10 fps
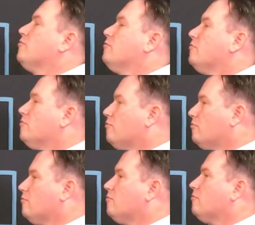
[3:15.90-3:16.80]

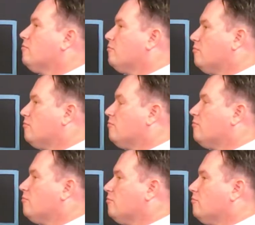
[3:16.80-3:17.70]

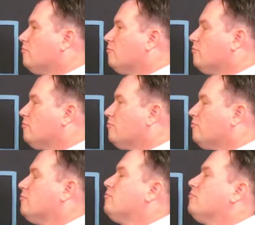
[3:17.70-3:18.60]

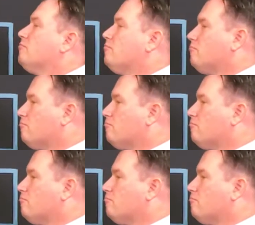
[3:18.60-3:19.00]
(not speaking)